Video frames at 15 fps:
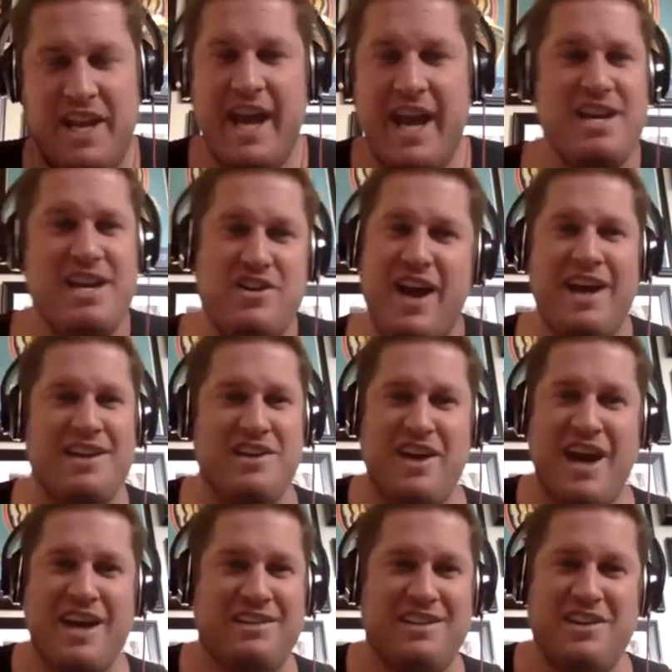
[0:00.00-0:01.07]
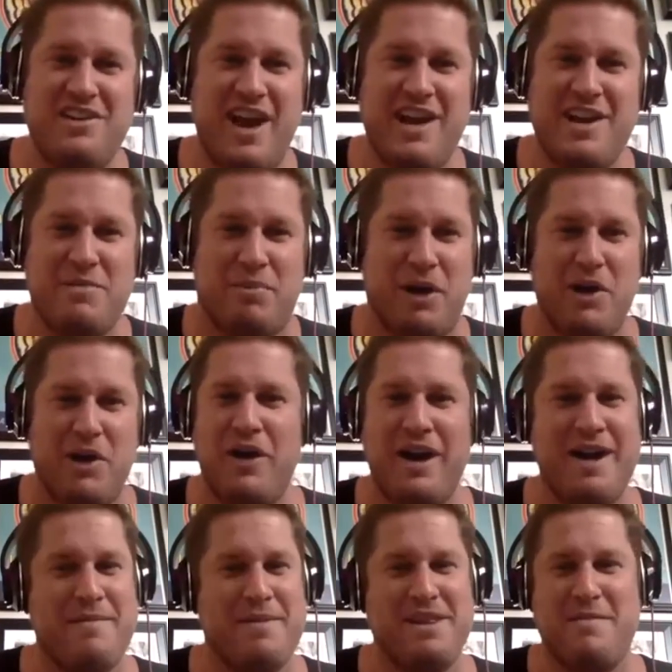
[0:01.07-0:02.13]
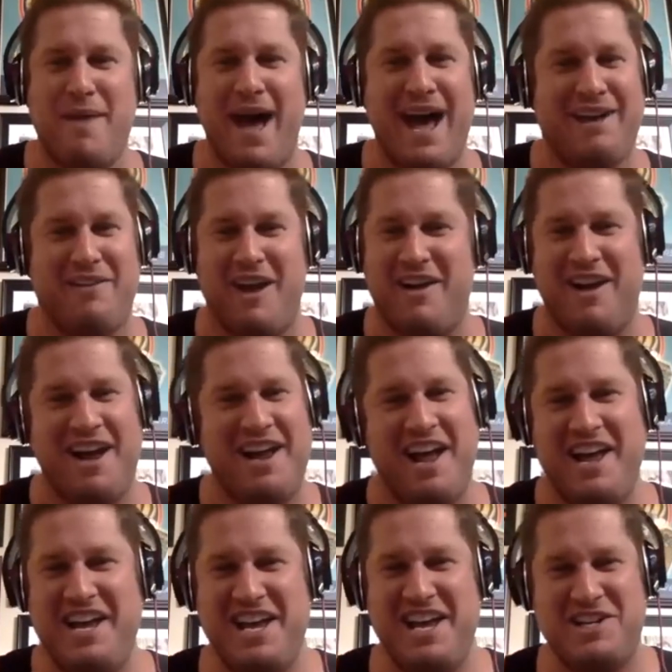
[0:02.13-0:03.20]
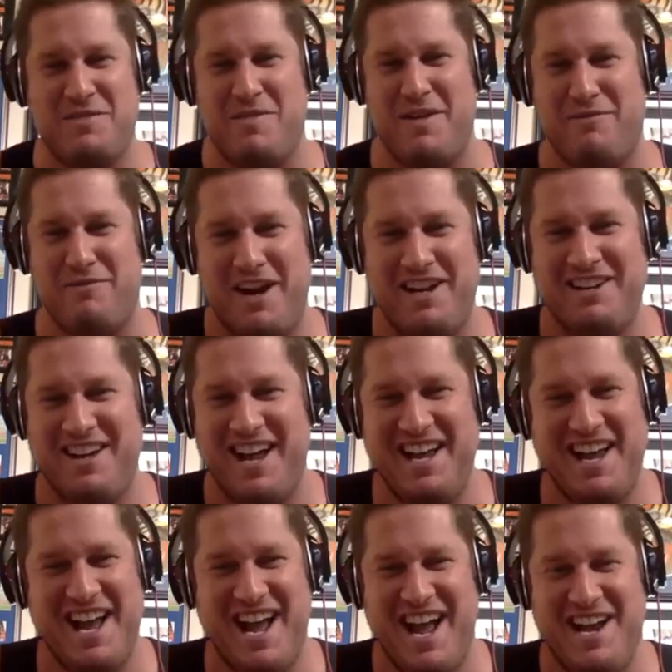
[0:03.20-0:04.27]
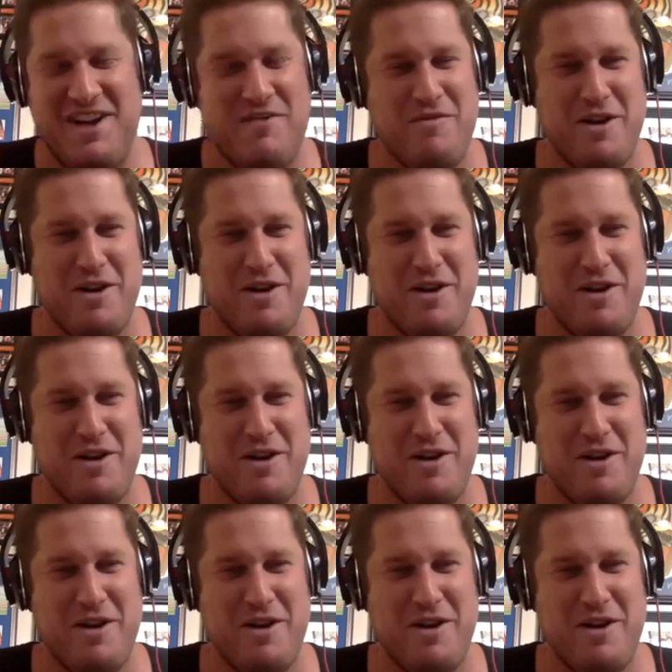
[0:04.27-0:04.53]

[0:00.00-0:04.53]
yeah, you got you got you got your program in the background. I, I get you, my friend. I got I know